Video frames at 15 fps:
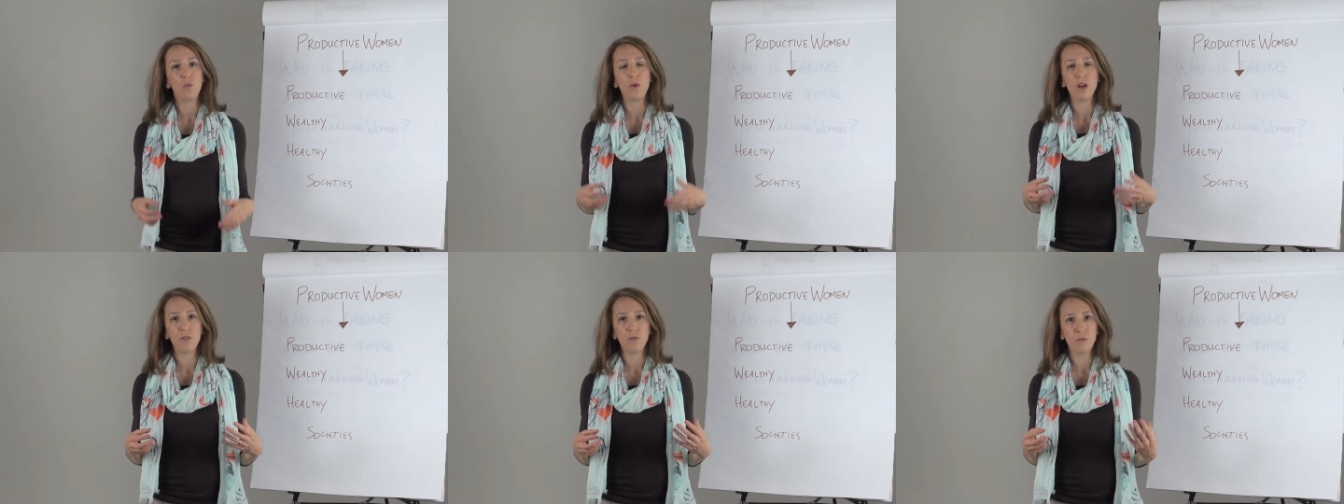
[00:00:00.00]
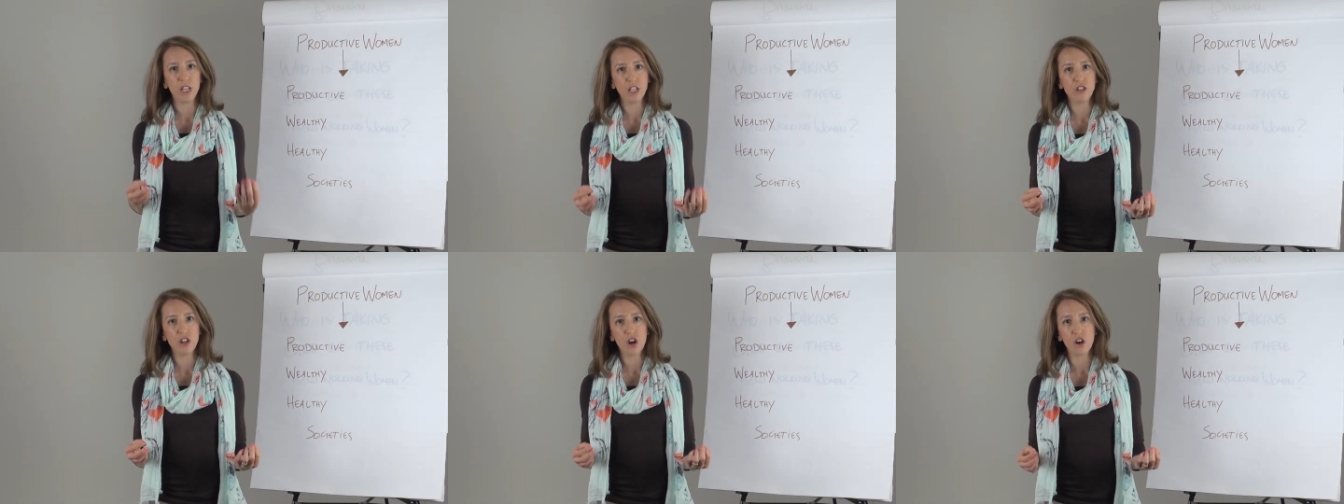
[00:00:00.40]
we
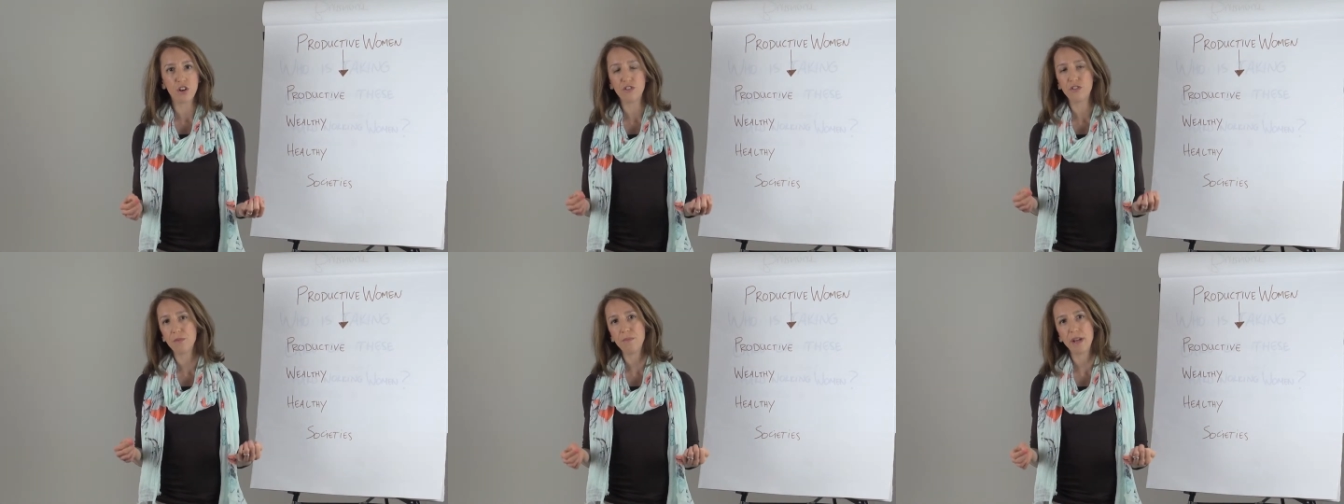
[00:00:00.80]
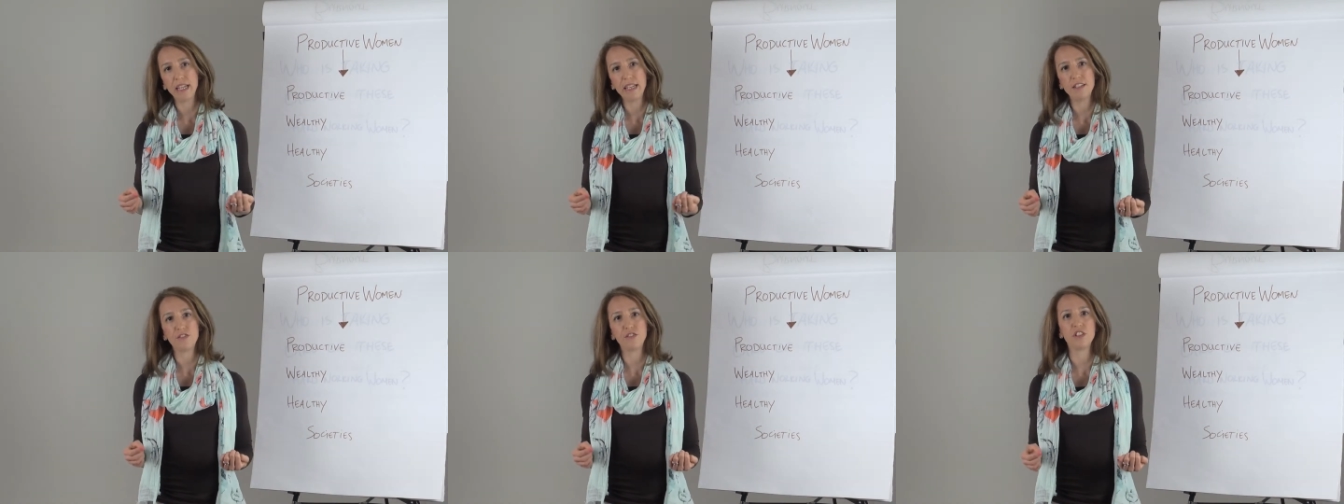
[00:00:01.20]
know from
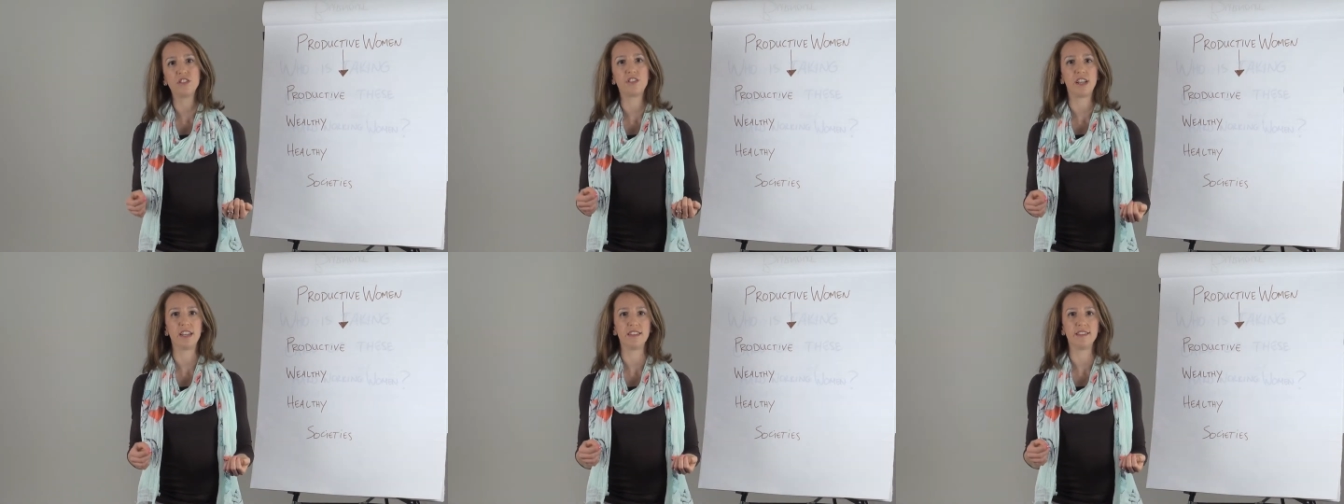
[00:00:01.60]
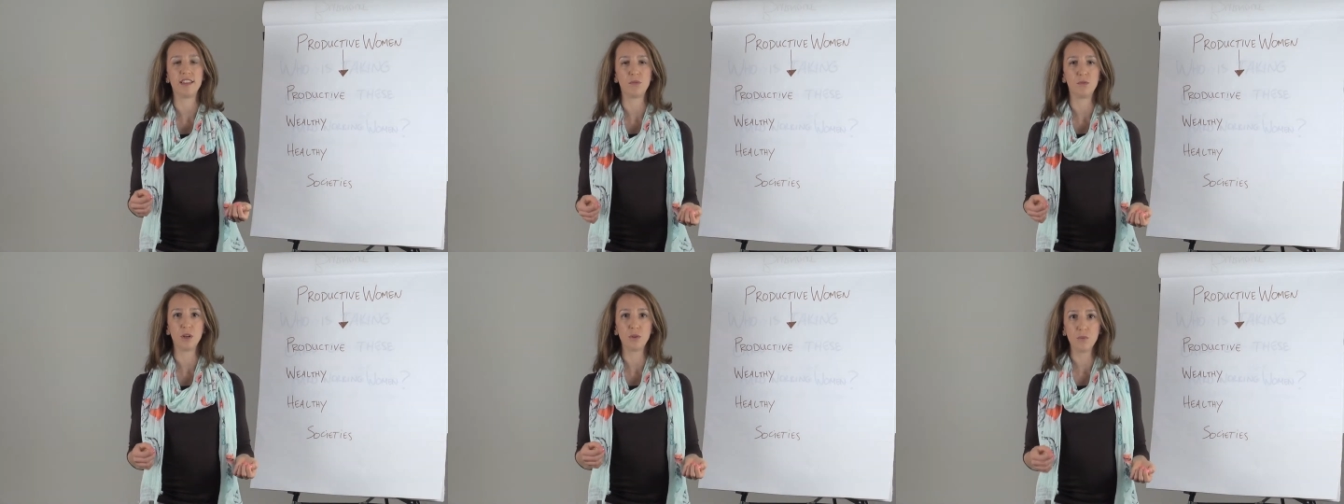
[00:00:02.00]
many different studies
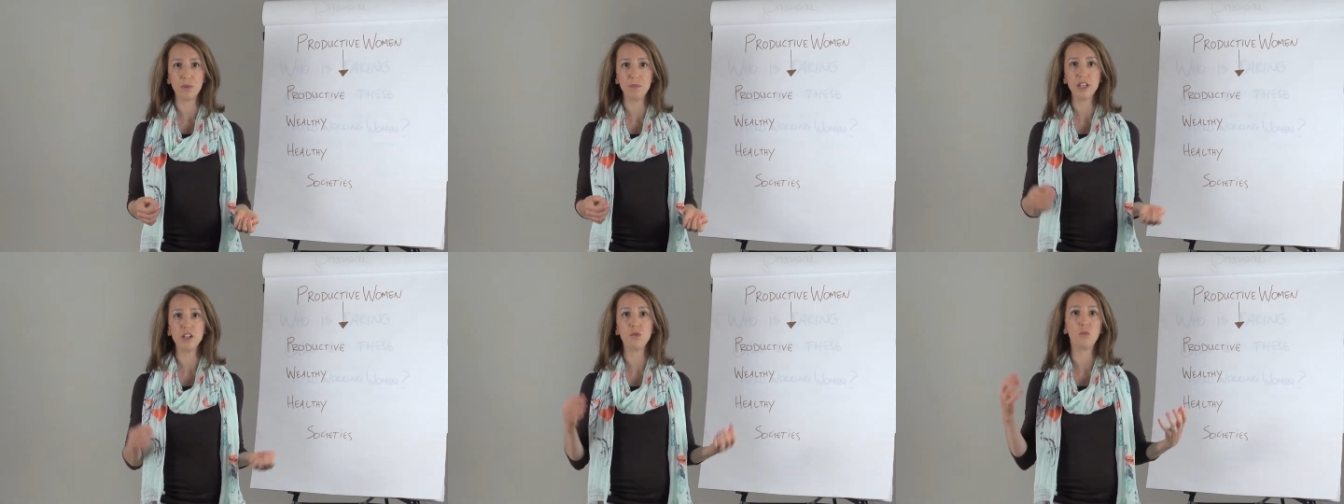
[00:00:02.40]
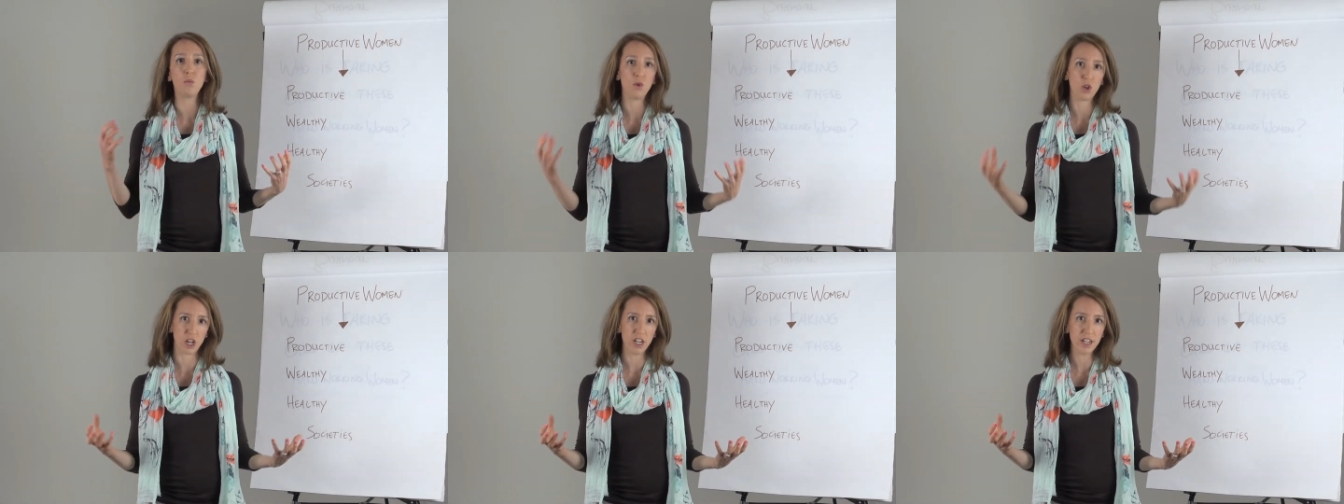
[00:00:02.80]
that when women
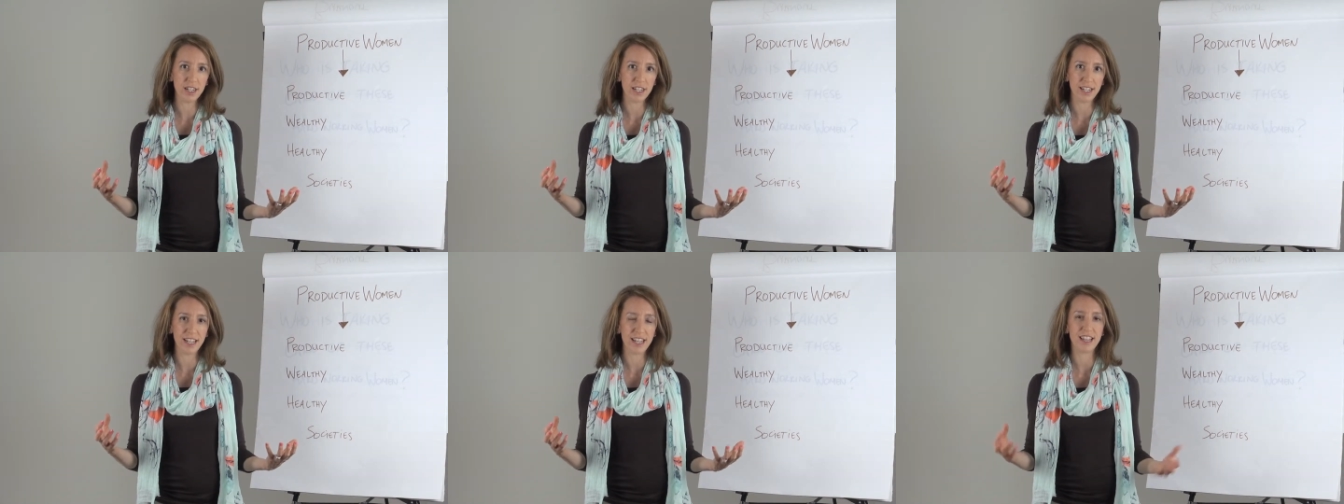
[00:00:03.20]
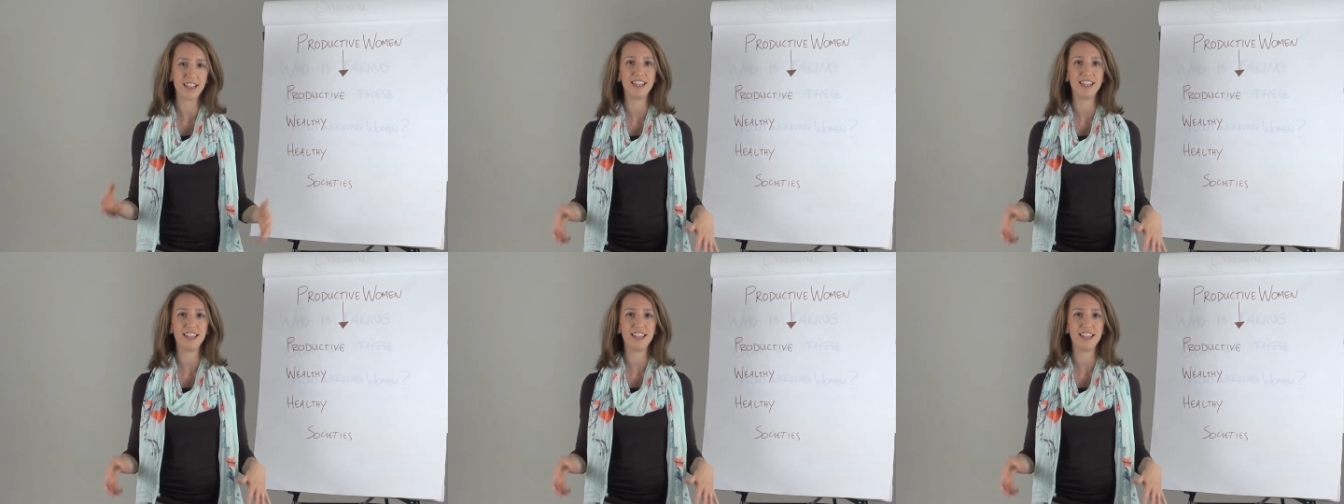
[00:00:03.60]
work,